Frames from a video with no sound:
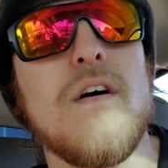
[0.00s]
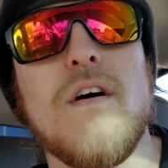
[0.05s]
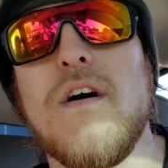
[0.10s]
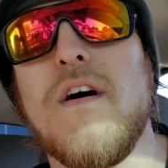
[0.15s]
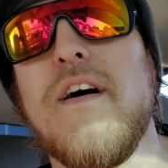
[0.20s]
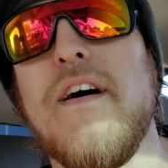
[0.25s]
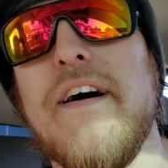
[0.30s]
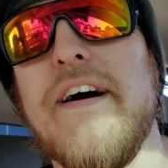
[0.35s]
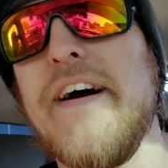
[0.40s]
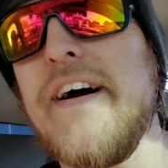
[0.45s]
All
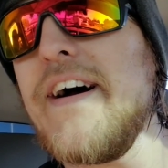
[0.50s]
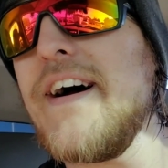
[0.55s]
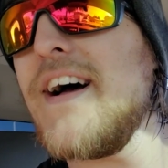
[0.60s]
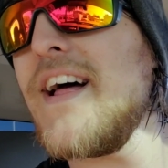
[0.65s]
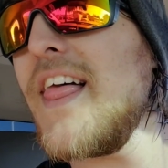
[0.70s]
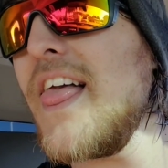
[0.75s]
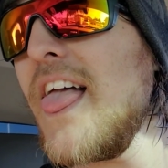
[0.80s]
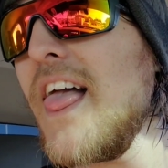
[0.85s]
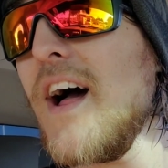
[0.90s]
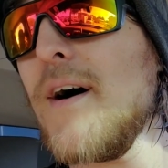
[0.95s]
right,
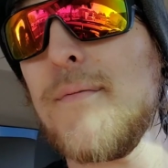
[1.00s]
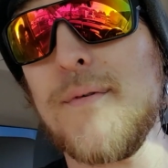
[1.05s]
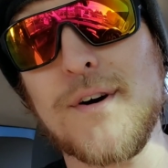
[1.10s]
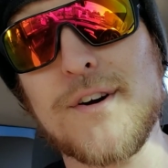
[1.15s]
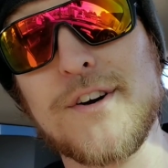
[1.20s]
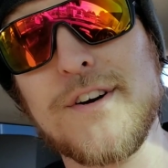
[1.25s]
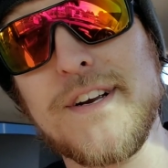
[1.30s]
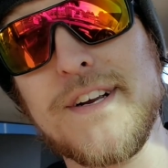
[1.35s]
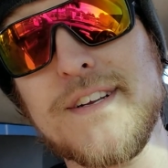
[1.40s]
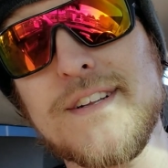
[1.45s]
I'm
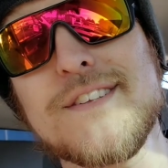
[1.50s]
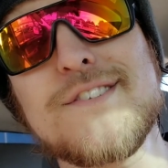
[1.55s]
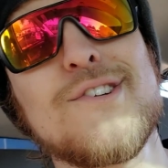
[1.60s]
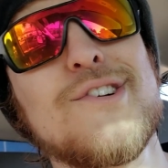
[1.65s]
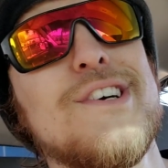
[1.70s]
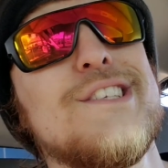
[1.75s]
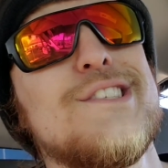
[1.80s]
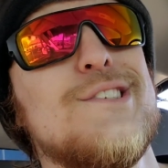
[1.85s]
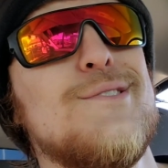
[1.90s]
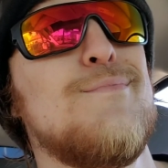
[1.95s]
hungry. Let's go
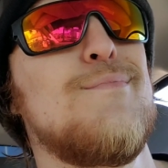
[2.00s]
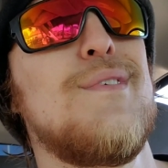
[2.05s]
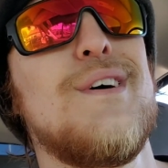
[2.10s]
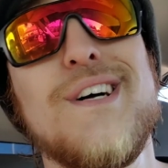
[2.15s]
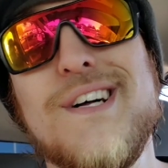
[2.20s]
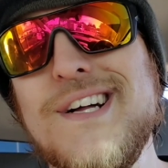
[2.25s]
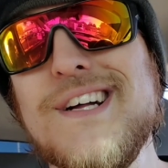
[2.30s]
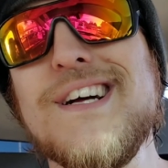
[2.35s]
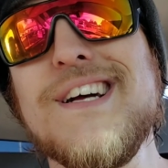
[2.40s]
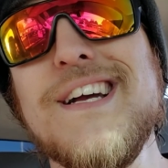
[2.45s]
get some
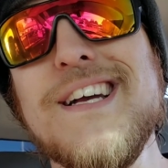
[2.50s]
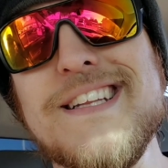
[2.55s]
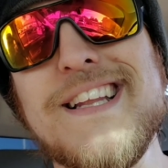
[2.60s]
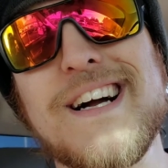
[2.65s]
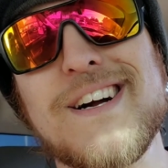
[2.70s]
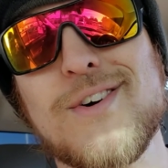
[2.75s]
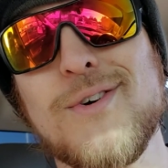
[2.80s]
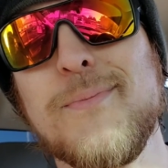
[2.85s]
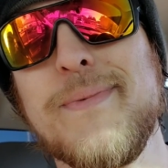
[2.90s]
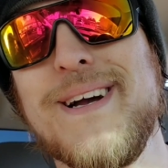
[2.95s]

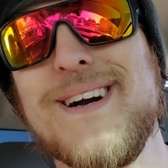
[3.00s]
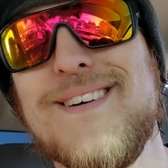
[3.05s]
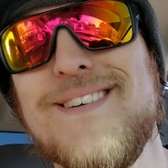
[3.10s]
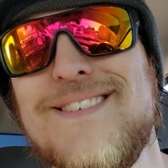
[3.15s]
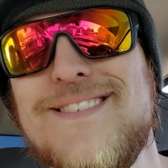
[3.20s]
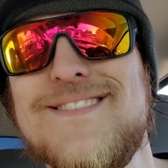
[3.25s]
Taco Bell.